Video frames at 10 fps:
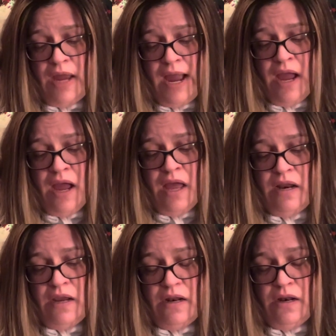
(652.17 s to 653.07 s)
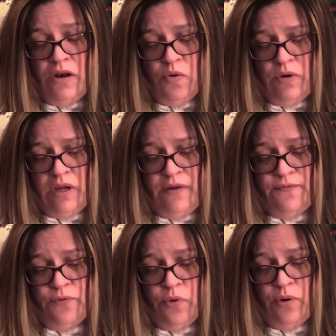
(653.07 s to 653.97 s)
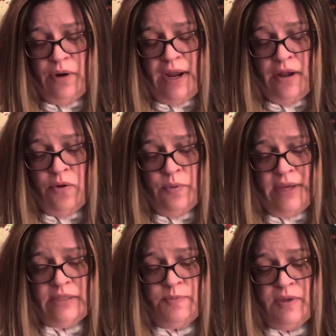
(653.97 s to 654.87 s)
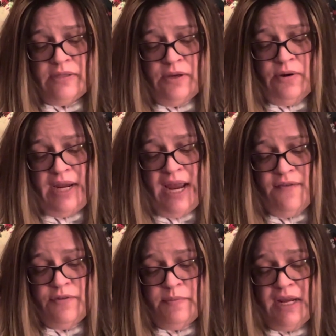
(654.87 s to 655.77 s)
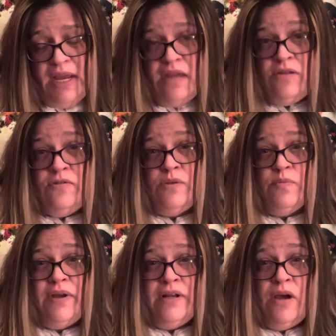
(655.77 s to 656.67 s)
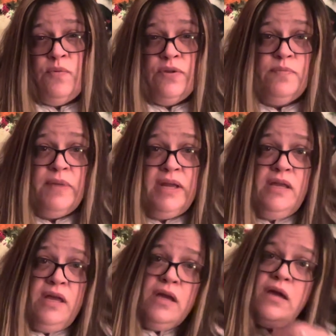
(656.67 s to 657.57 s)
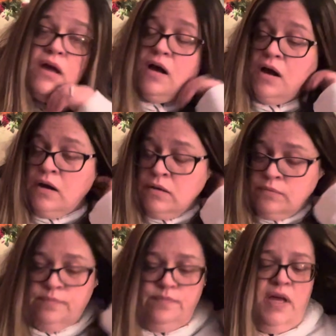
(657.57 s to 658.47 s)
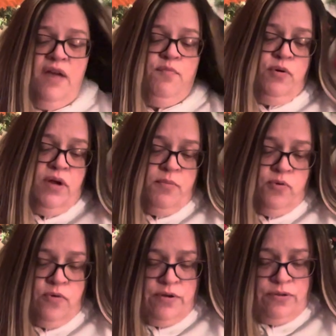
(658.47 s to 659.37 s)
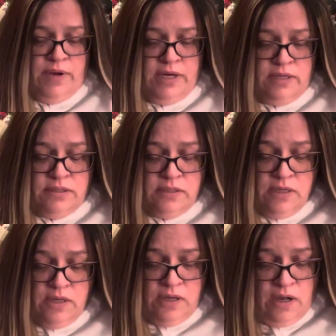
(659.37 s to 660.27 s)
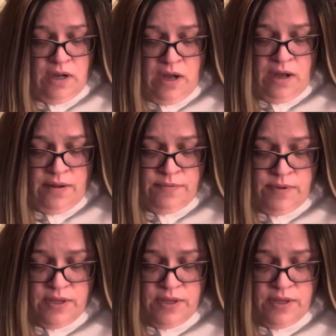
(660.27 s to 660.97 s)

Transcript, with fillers: had no need for ankle weights because I already have them and I can't use them right now with my knee. Um, I have bone-on-bone arthritis. Uh, um,